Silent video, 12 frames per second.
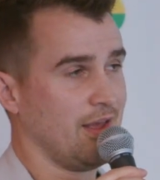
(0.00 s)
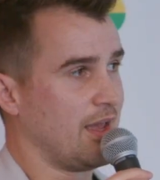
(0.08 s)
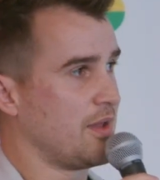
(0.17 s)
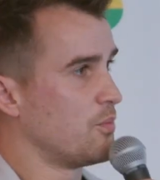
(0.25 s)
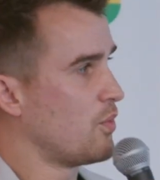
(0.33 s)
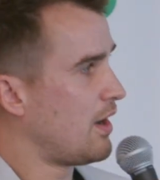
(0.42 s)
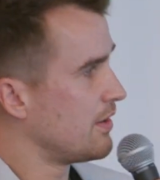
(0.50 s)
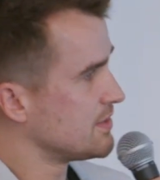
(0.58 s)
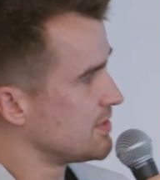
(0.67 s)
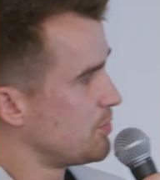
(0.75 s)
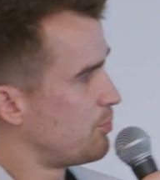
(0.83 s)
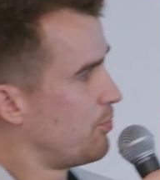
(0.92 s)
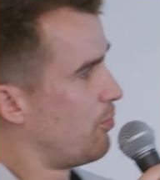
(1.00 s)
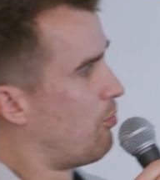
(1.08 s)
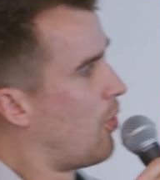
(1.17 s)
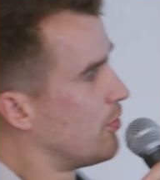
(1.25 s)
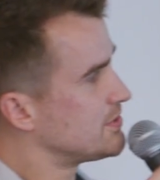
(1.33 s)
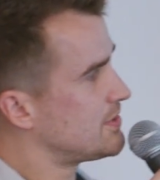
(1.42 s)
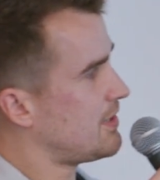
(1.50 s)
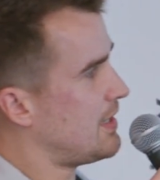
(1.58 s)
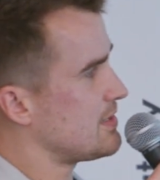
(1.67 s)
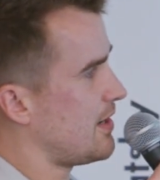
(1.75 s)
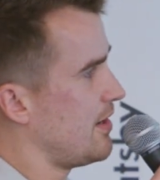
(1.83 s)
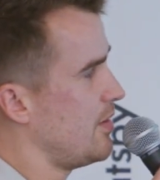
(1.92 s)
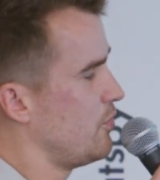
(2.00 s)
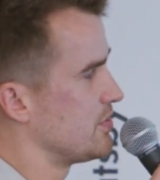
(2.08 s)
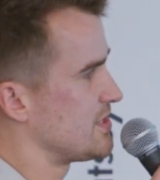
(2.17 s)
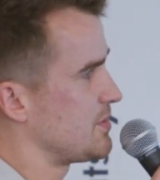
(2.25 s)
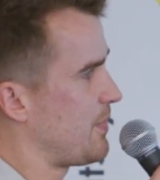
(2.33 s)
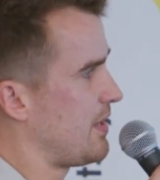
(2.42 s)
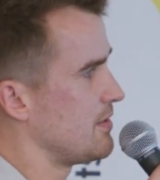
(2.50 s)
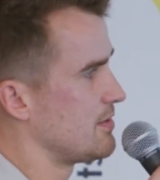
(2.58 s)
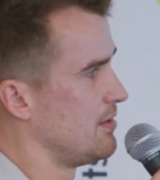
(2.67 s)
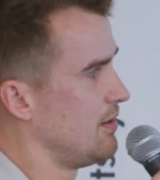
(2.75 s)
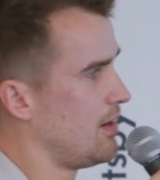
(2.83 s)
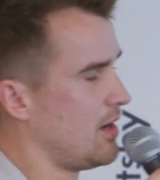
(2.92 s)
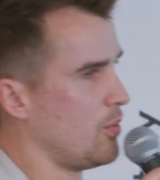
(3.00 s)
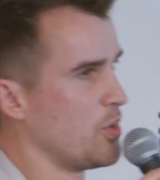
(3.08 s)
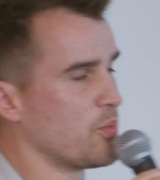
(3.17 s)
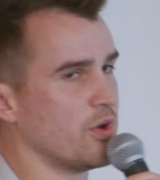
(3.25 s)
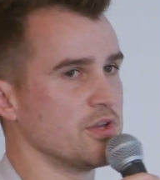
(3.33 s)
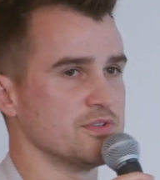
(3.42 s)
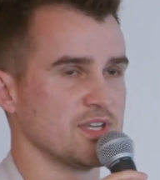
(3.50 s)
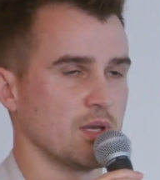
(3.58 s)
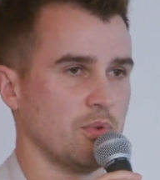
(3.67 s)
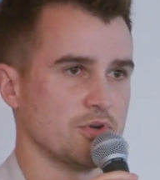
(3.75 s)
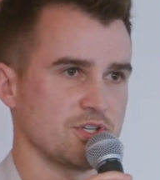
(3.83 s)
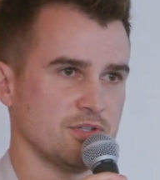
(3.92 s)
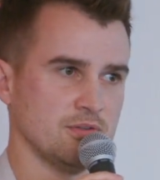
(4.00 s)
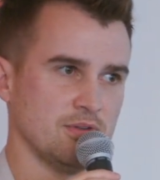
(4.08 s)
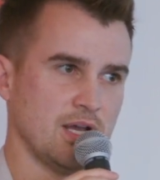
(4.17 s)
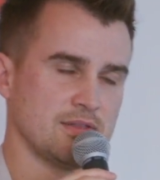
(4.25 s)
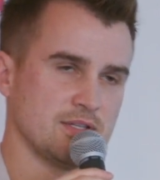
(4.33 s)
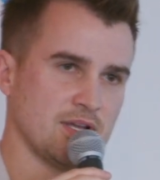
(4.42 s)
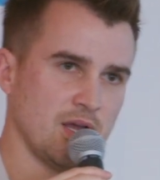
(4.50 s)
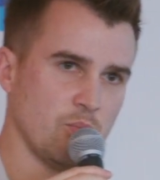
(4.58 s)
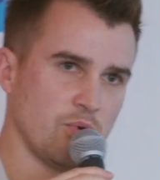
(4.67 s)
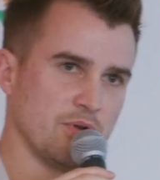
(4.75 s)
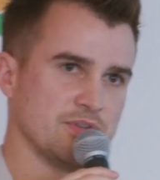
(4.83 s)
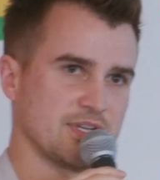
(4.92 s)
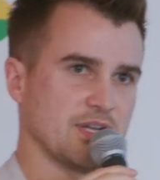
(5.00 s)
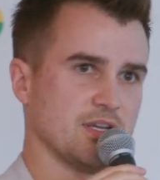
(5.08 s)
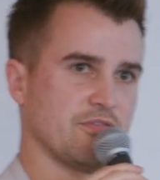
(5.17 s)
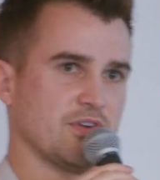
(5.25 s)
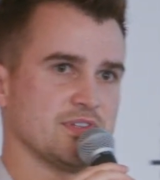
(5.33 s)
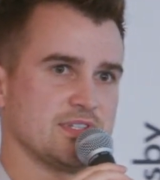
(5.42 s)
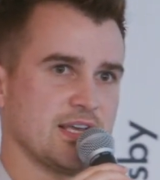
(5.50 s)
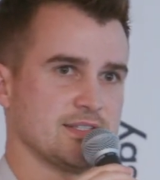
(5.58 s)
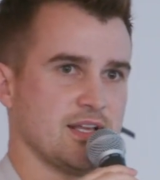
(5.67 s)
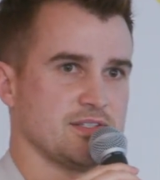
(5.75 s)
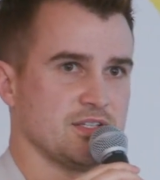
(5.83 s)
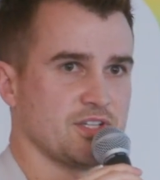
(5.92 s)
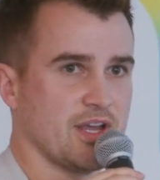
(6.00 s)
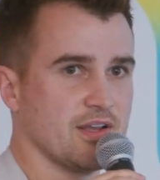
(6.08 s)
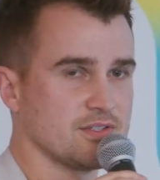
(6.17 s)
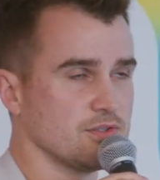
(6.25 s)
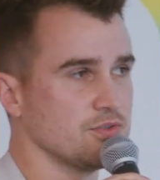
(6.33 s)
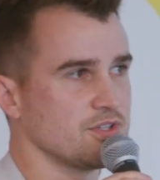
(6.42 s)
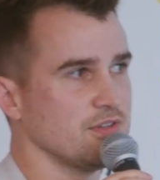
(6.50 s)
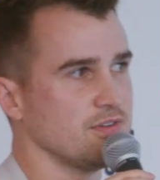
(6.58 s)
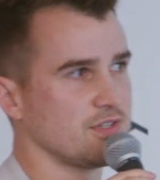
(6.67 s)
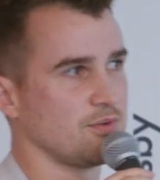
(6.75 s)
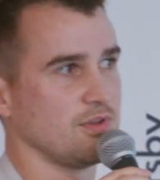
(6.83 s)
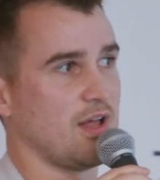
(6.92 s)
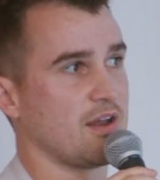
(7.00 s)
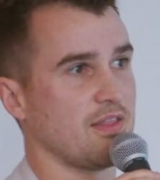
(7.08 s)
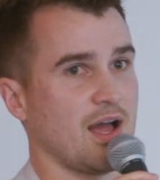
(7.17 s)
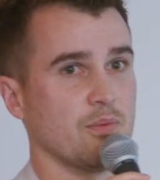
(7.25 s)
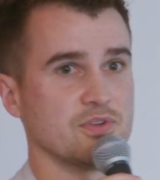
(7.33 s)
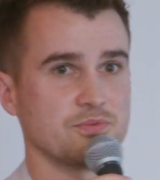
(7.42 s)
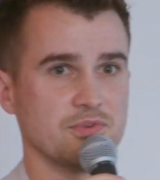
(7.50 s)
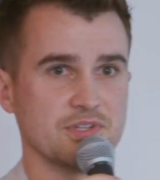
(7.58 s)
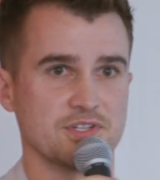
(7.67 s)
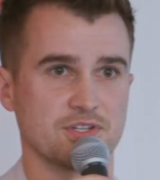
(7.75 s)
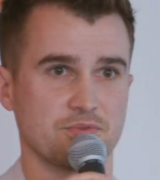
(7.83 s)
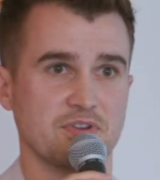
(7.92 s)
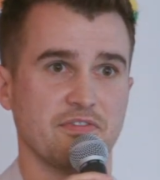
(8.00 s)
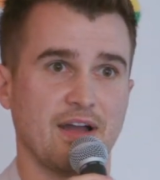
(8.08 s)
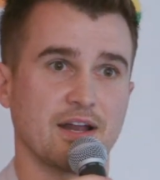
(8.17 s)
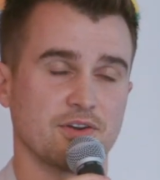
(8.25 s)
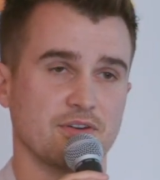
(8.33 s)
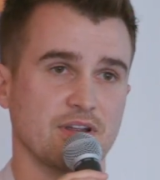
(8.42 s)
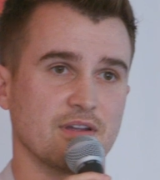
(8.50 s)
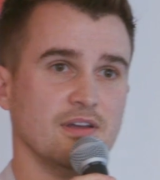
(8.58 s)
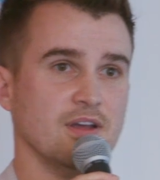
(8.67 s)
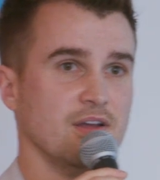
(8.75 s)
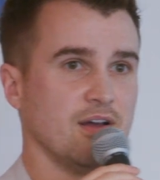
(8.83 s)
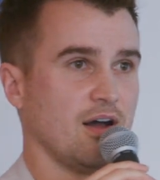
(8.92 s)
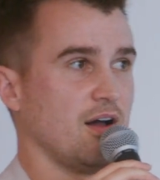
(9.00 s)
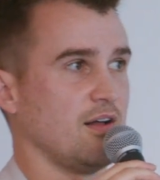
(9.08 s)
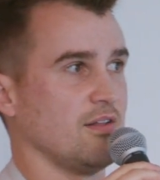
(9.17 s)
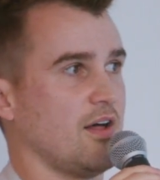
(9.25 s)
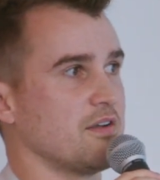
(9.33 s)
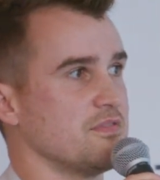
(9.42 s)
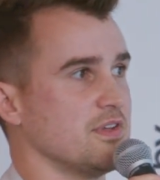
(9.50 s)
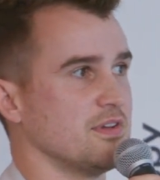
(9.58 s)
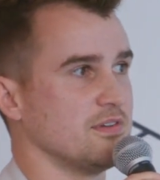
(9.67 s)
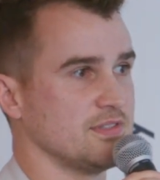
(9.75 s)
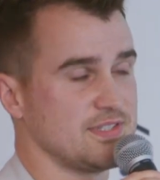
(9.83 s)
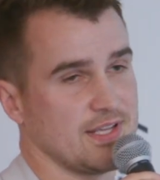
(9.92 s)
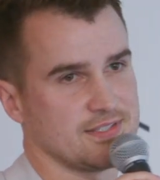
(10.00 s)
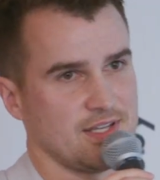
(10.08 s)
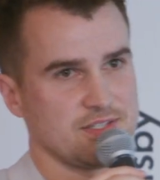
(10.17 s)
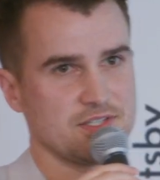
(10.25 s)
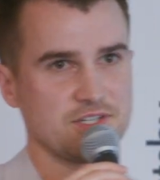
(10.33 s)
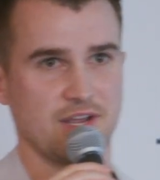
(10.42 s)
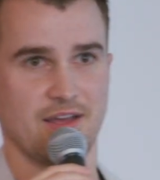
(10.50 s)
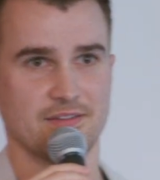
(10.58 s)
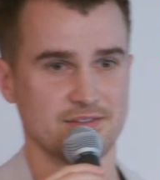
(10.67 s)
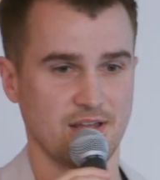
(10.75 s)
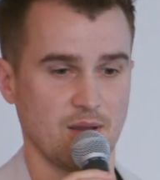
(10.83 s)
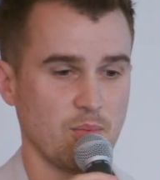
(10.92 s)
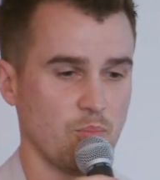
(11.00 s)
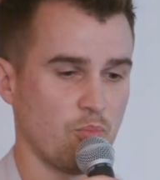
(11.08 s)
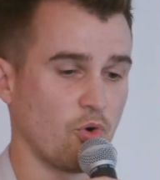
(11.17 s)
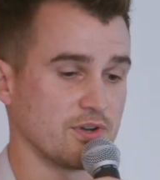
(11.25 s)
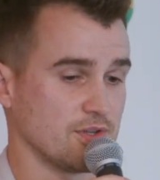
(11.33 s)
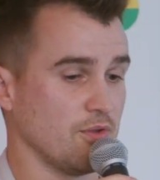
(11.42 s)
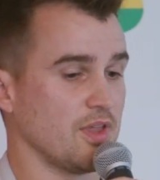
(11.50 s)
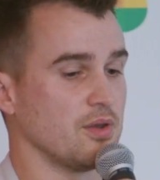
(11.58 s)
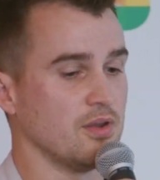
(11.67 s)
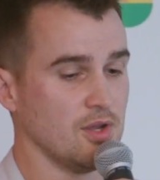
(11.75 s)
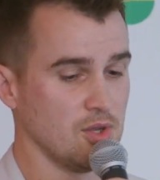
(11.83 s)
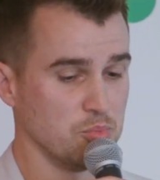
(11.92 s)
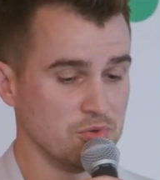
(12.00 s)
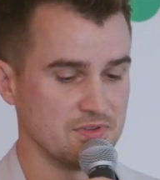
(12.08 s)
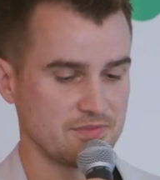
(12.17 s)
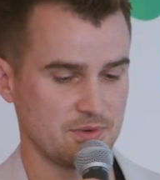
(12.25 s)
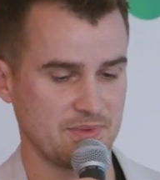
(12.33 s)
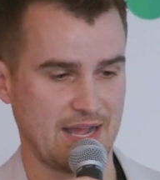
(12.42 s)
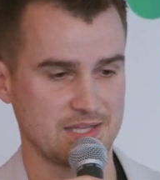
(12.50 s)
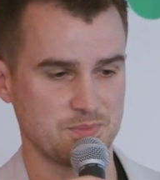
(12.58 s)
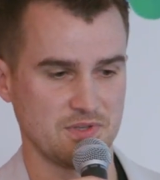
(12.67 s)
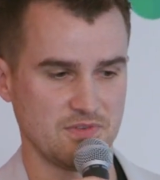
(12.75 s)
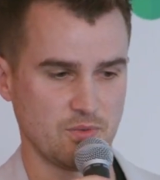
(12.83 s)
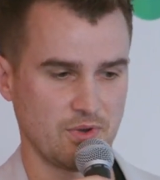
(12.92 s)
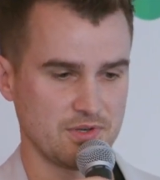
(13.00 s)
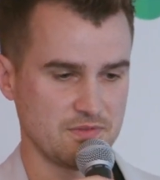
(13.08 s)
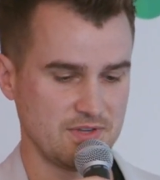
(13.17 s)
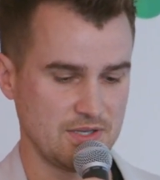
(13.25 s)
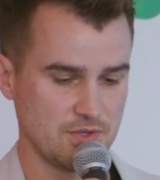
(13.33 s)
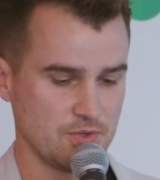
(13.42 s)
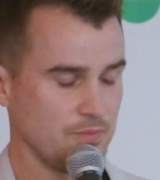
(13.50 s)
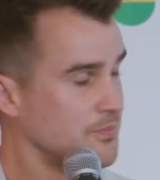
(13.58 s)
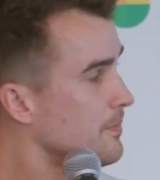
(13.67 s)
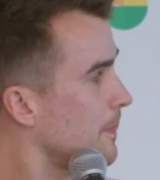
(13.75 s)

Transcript: And honestly, most of that time was spent, we weren't using Emotion at the time, we were using a different CSS and JS solution, so a lot of that was really just refactoring a lot of the CSS and JS, more so than moving from Gatsby V1 to V2.